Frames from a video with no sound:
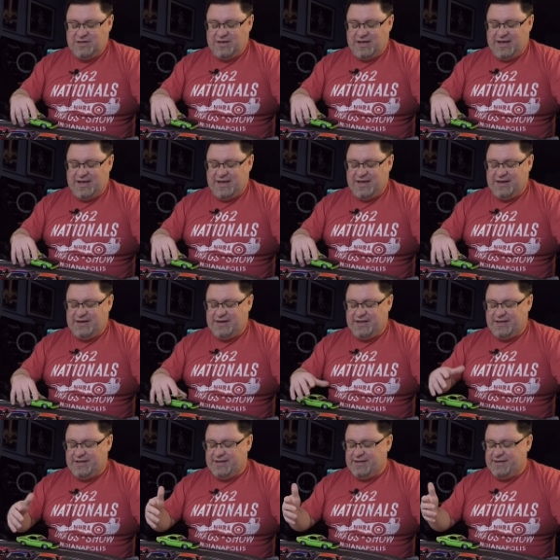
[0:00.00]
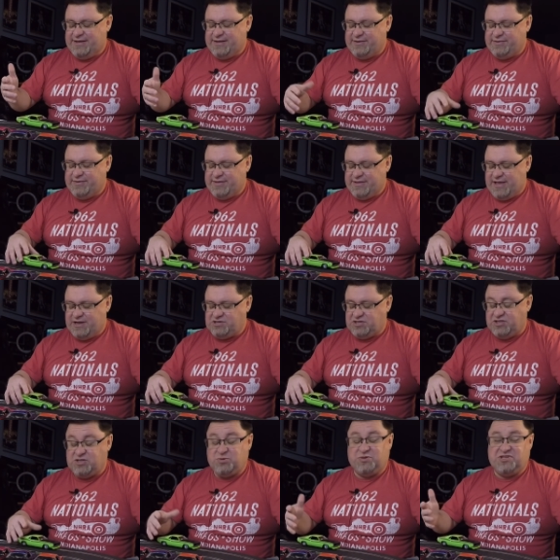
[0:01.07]
And actually
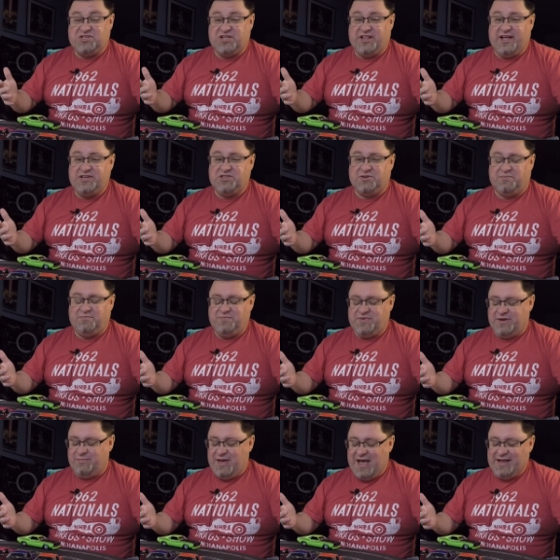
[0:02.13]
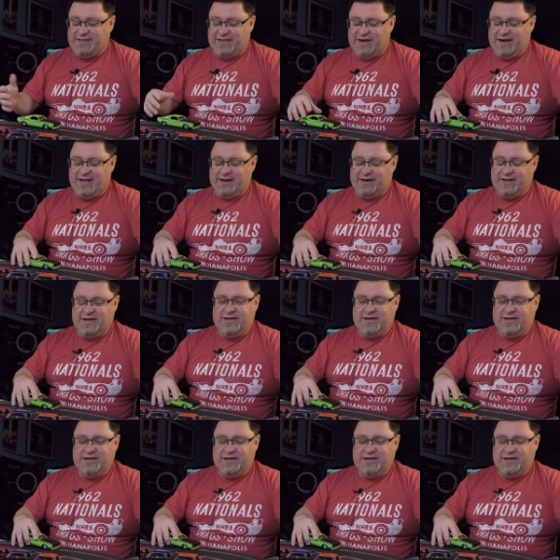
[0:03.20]
this one still has the magnet in it.